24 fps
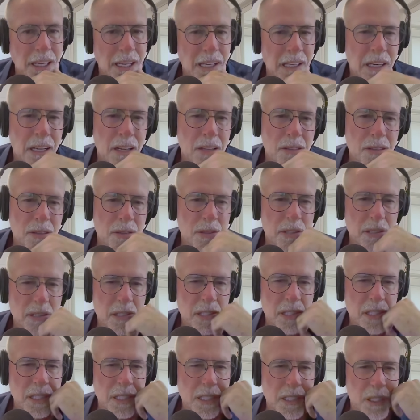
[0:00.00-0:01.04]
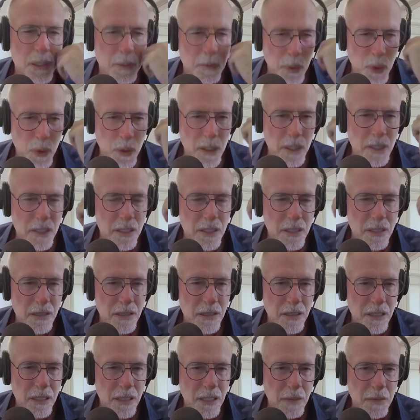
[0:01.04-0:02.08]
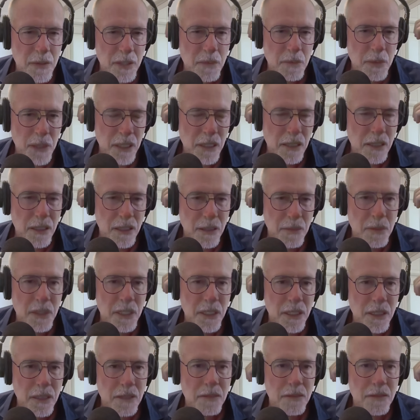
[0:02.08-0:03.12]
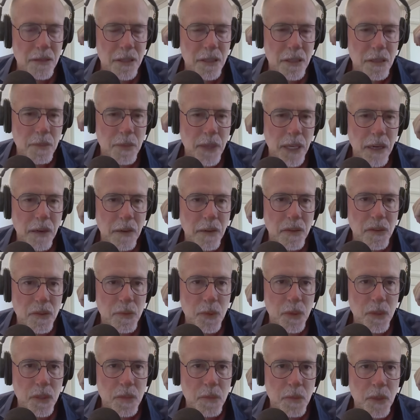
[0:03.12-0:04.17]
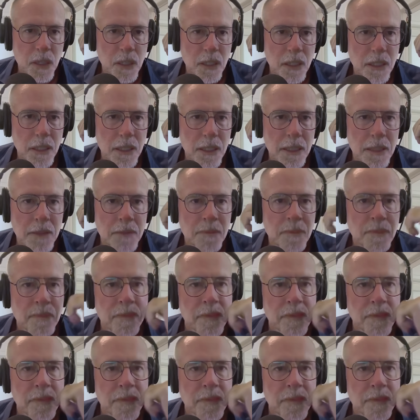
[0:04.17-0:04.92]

And also just sports. And that was a big theme here, just the power of sports marketing.